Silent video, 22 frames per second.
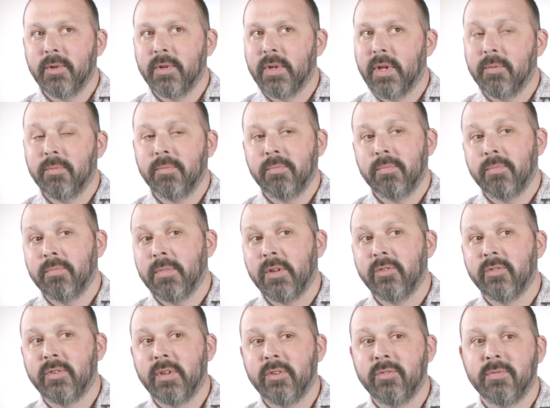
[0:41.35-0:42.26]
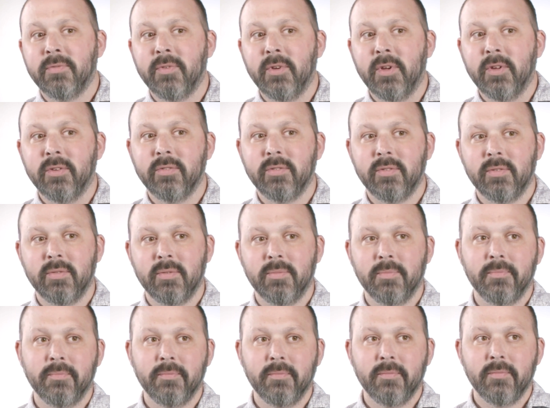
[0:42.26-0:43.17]
like that's the first
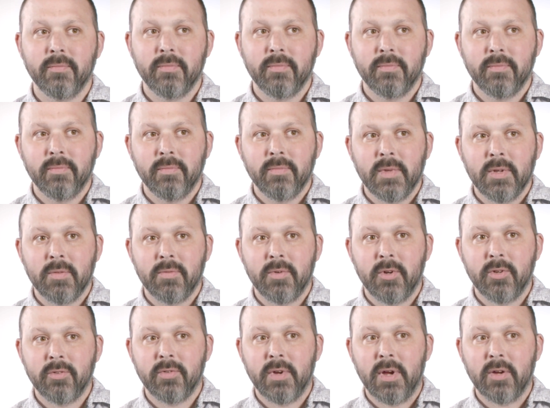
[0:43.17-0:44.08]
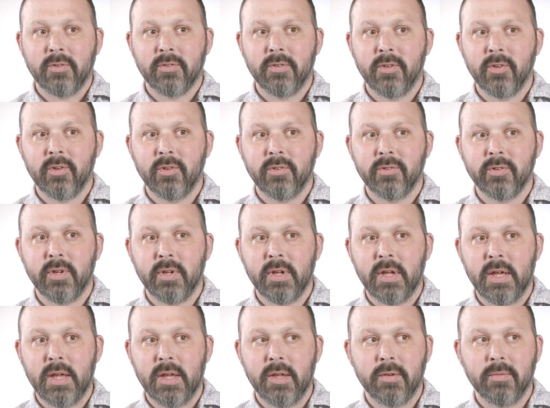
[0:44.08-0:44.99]
reaction in the gutter,
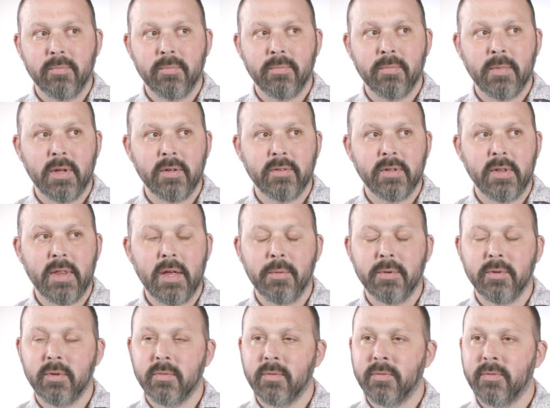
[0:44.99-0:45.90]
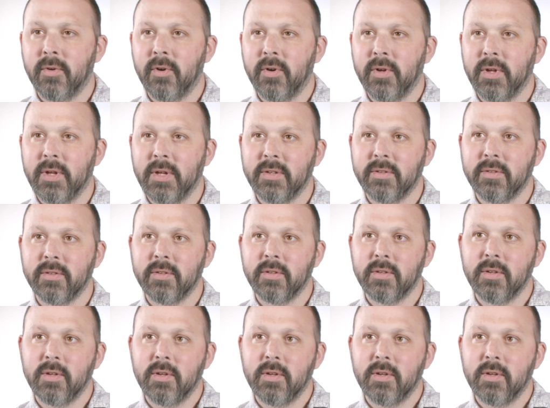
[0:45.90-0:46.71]
and I said that went on for 4 years.